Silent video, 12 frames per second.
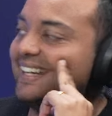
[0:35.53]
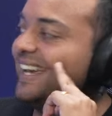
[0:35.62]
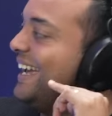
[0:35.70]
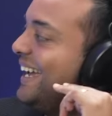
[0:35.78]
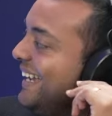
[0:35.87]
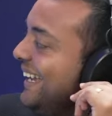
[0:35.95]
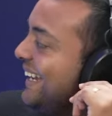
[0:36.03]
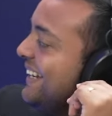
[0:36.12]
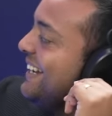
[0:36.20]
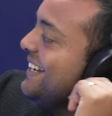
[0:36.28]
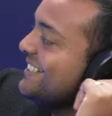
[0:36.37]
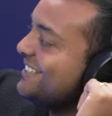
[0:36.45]
Yeah.
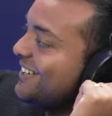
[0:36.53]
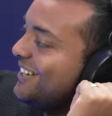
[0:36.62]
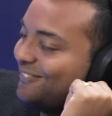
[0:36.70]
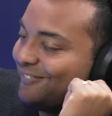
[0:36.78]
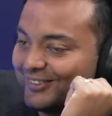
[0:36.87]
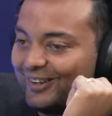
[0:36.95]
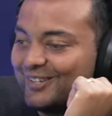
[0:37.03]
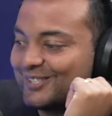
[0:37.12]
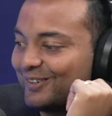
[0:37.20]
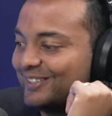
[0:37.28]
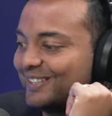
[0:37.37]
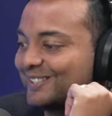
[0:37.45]
Surely. So for those
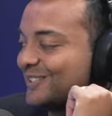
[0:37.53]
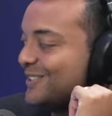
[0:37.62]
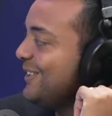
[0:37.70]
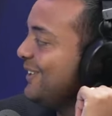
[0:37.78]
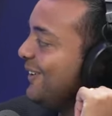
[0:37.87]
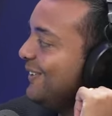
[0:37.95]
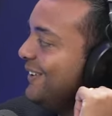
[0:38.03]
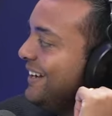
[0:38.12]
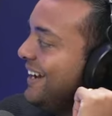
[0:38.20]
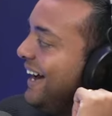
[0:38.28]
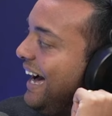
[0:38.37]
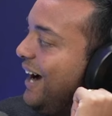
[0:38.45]
who are in the studio,
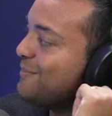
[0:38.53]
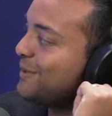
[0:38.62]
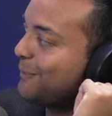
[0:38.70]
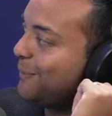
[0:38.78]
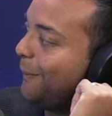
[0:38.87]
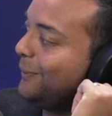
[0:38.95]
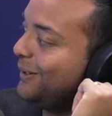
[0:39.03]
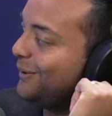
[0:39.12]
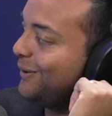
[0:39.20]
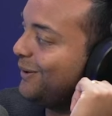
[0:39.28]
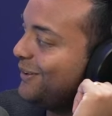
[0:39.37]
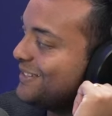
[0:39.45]
the property
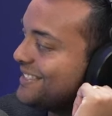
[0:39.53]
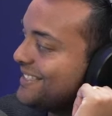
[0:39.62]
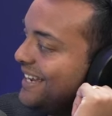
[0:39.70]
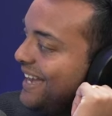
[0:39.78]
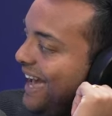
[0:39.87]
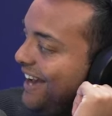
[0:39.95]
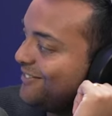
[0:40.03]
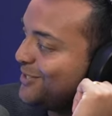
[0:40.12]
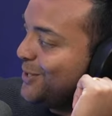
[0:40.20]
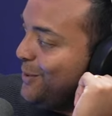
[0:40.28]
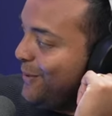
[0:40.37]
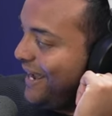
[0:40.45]
nerds have
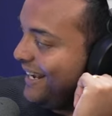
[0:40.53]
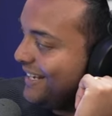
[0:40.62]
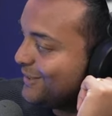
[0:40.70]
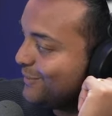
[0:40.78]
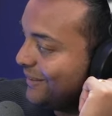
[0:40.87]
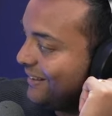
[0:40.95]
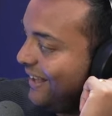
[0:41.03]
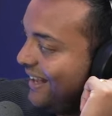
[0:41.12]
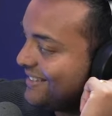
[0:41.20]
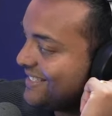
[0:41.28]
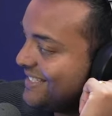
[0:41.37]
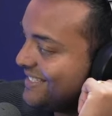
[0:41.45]
two eggs with
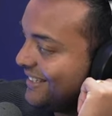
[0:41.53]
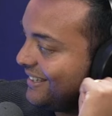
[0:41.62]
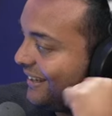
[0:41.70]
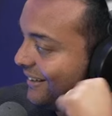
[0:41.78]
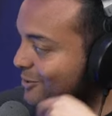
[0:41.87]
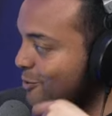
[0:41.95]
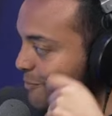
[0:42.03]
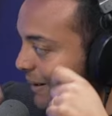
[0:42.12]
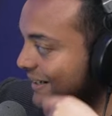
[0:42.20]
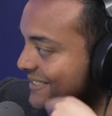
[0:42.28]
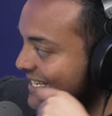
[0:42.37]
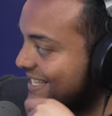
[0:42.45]
glasses and two
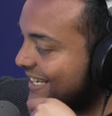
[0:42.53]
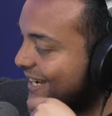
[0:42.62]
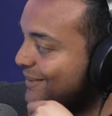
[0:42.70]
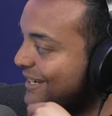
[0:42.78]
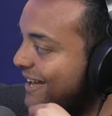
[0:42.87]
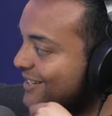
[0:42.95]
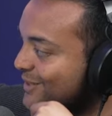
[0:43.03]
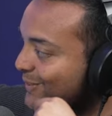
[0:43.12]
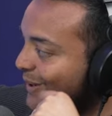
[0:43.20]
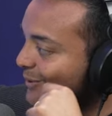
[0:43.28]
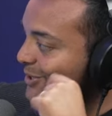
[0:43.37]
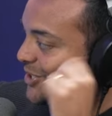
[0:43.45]
buck teeth coming out as
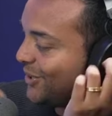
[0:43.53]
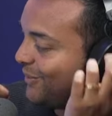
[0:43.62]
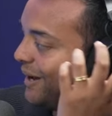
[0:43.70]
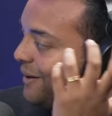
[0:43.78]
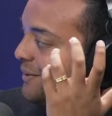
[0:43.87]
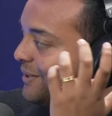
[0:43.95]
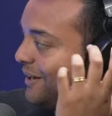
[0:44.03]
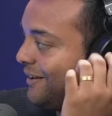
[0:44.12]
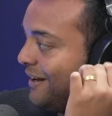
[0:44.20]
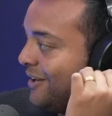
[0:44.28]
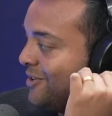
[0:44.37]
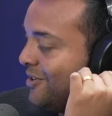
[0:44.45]
well to show our
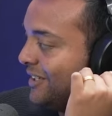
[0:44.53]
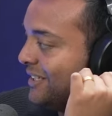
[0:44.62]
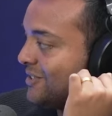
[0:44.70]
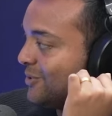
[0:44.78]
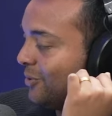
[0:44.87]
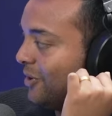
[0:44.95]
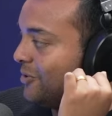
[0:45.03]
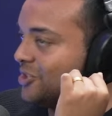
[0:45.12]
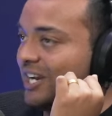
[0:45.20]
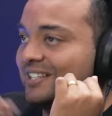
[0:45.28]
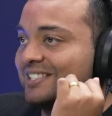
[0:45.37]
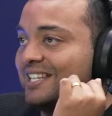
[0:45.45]
nerdiness, although
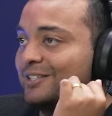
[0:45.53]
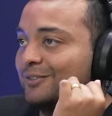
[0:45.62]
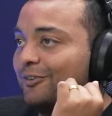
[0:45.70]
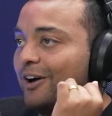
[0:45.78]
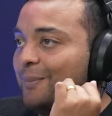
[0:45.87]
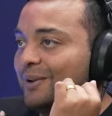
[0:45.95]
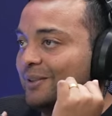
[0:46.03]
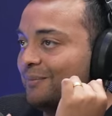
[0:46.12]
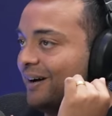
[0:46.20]
Jack's teeth is far better than